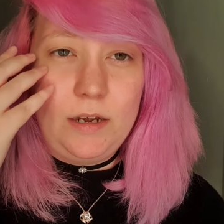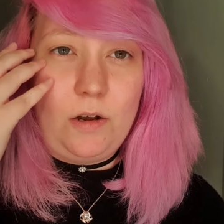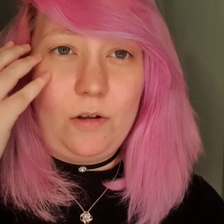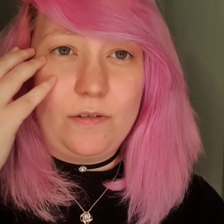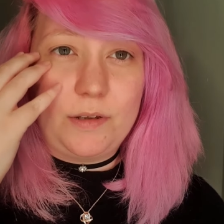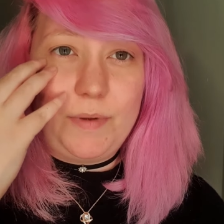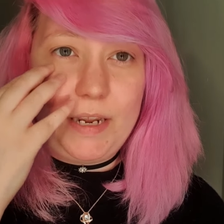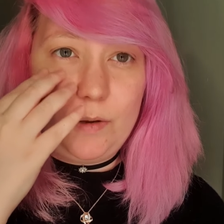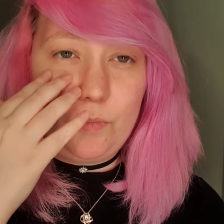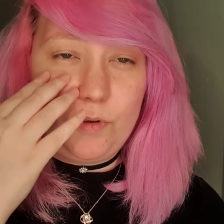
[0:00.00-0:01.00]
all of the
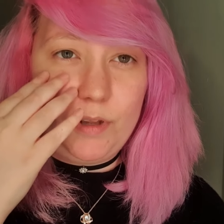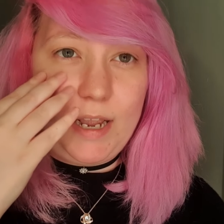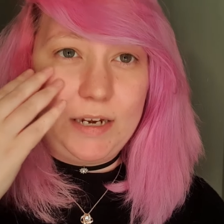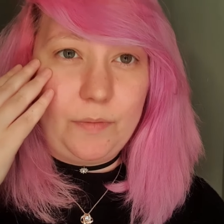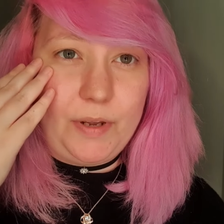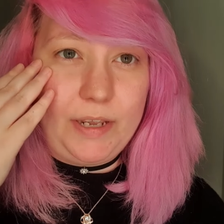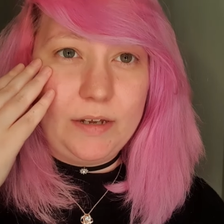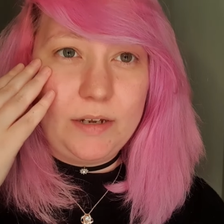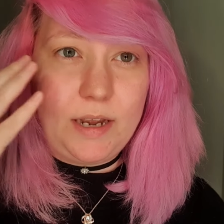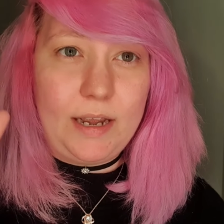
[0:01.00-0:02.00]
makeup will end up here,
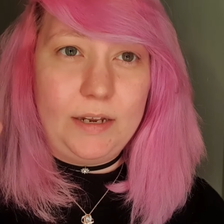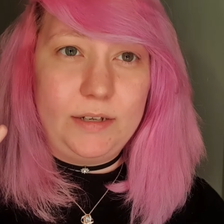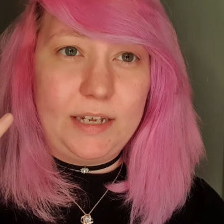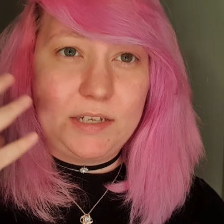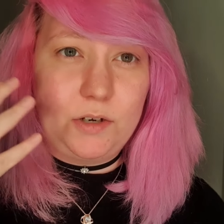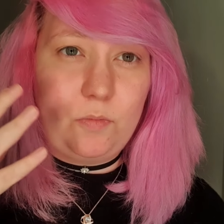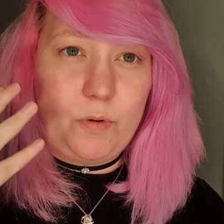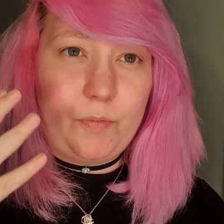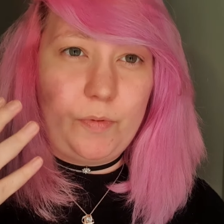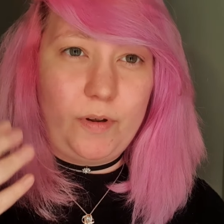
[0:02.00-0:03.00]
and that's not what
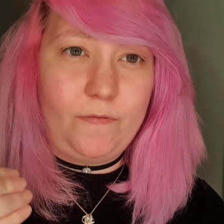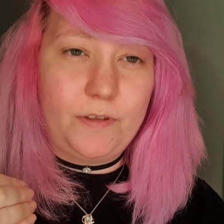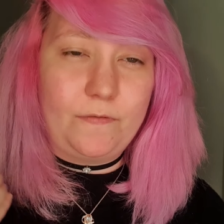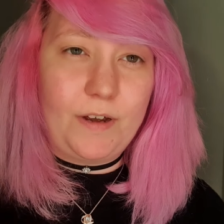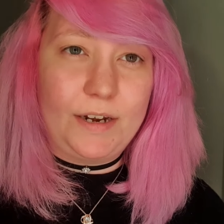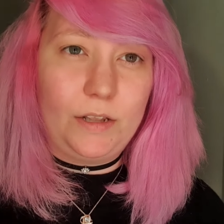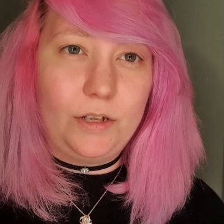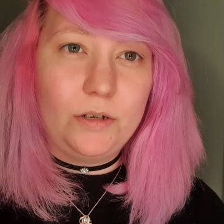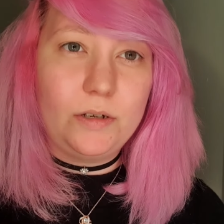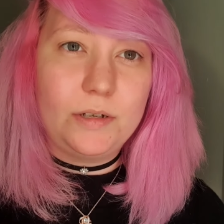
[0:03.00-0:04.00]
we want for the final
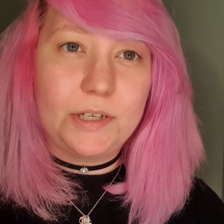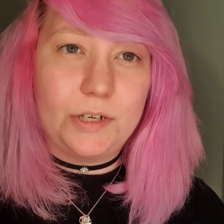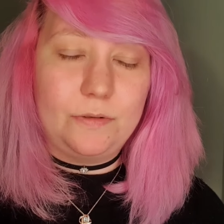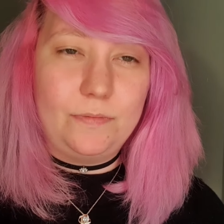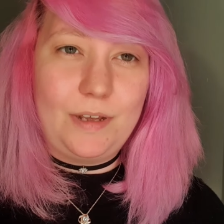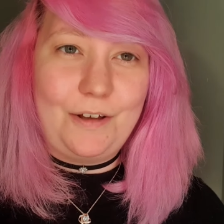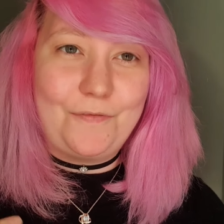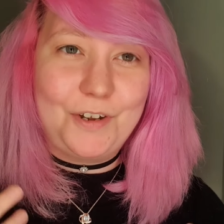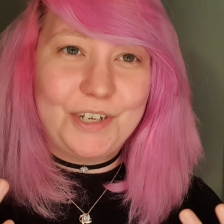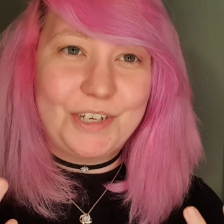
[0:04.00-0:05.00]
look. So I'll
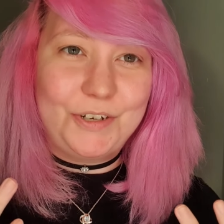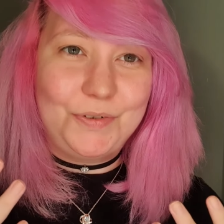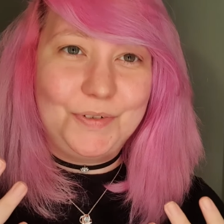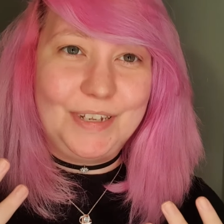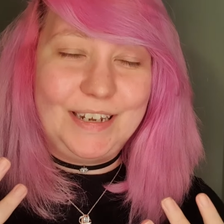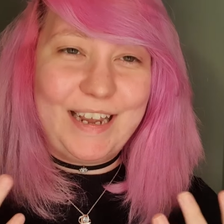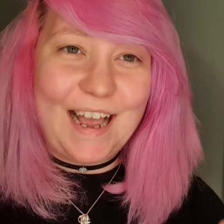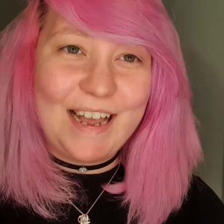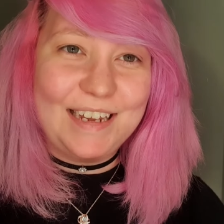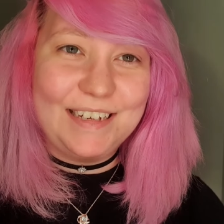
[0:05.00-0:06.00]
first do the
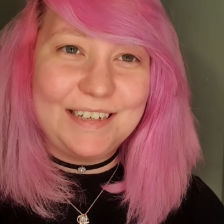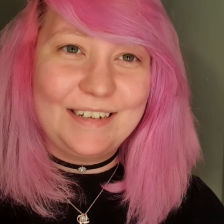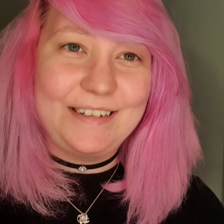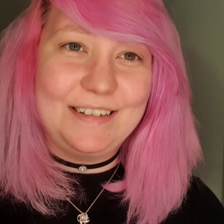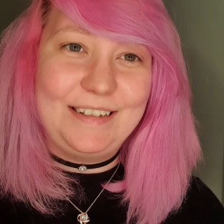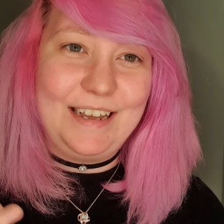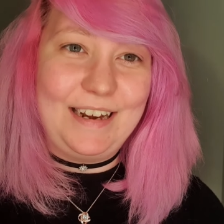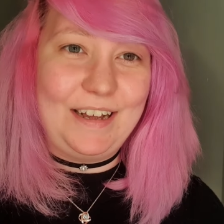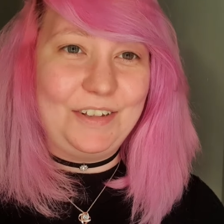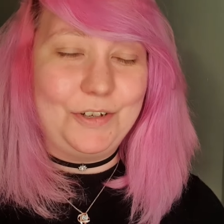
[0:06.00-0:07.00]
eyes, then
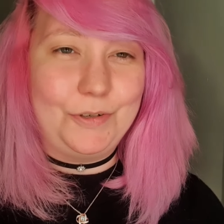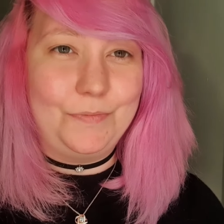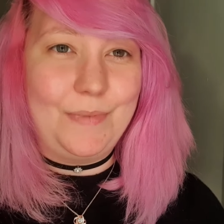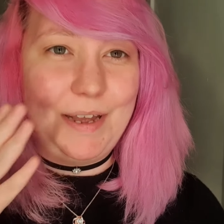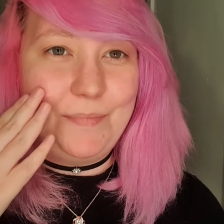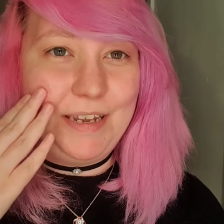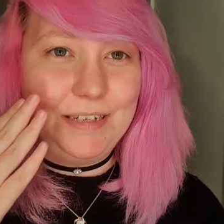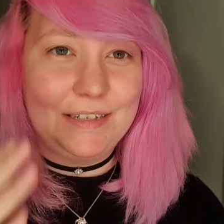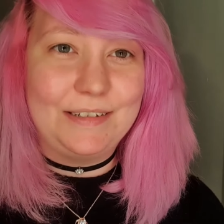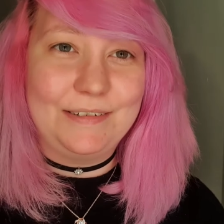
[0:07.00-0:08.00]
I'll do my
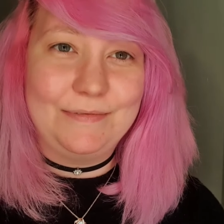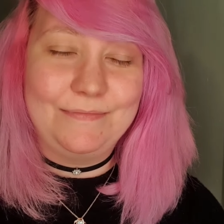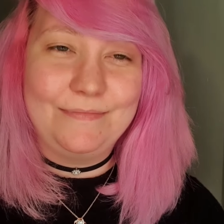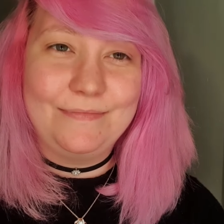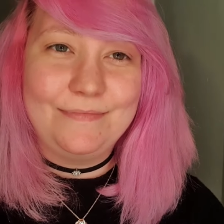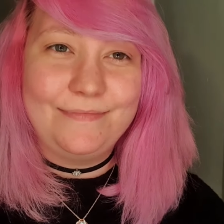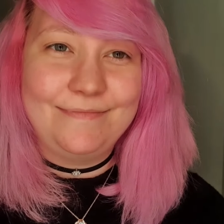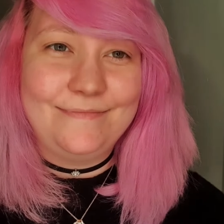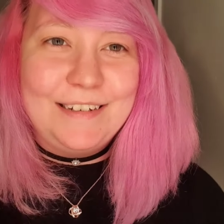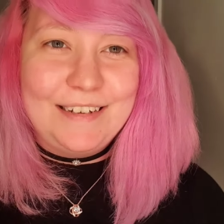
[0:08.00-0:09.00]
base.
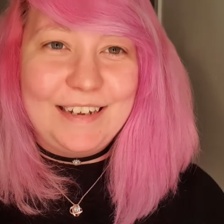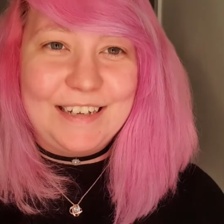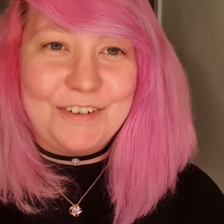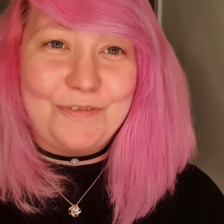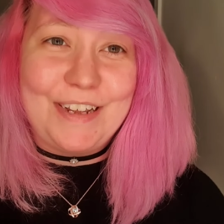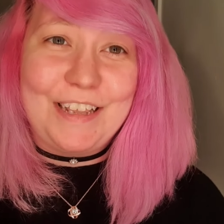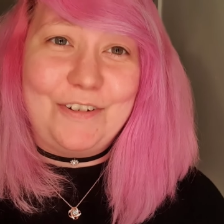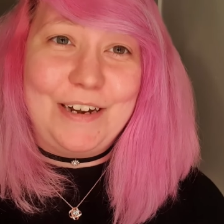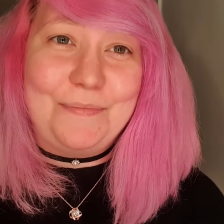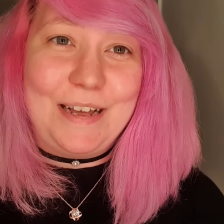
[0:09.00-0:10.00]
It's a really
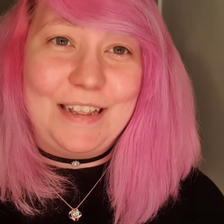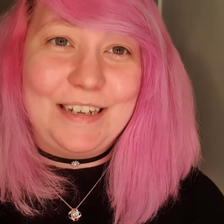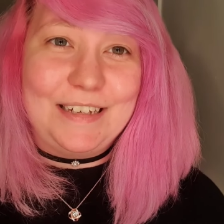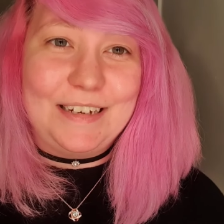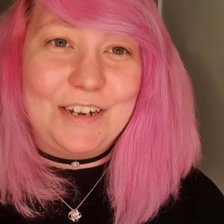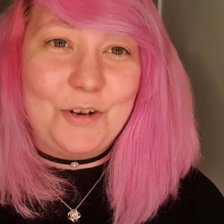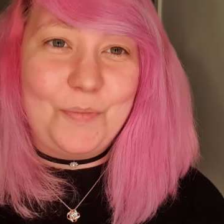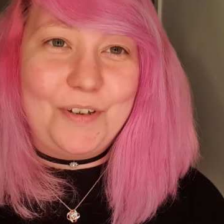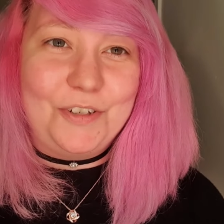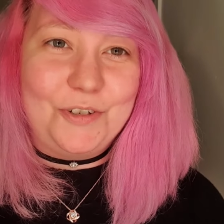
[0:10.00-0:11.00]
great palette and I hope you
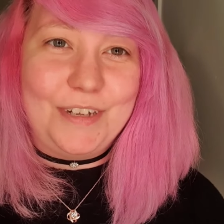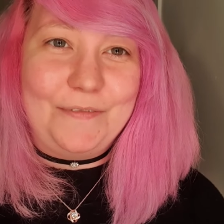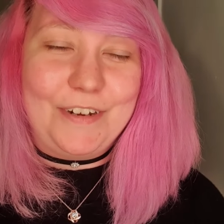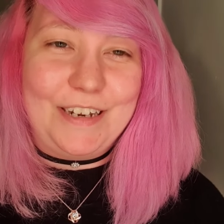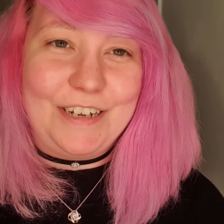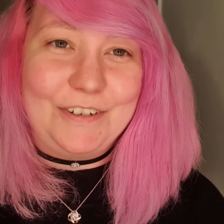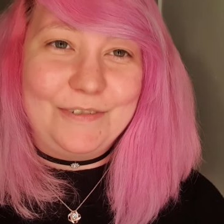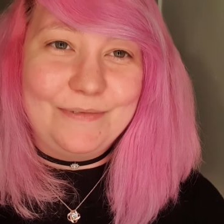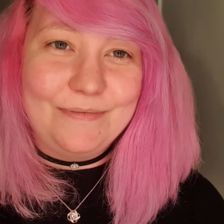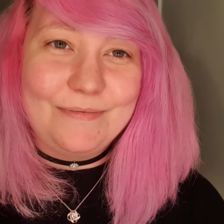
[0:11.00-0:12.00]
enjoy the video.
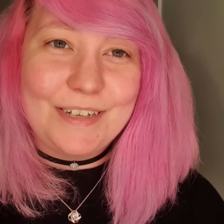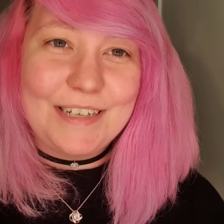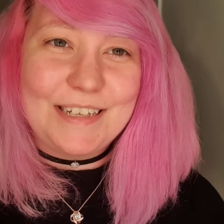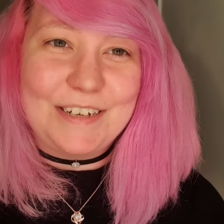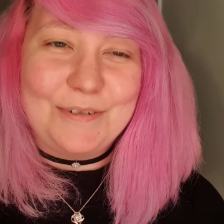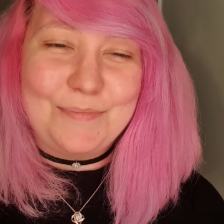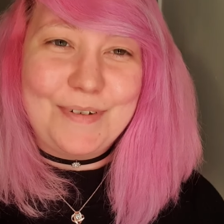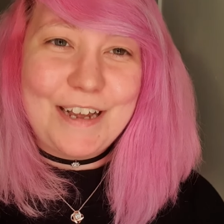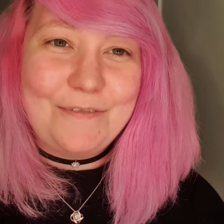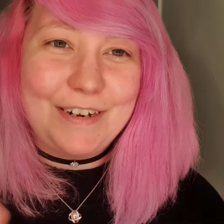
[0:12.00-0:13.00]
So
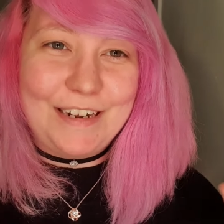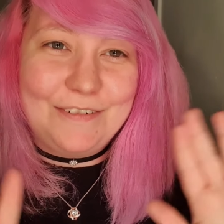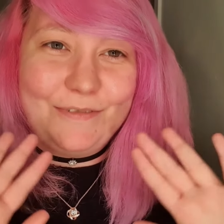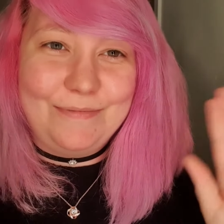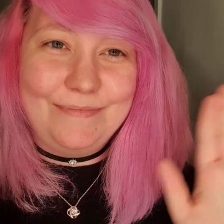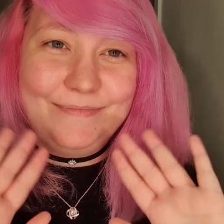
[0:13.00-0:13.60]
bye for now.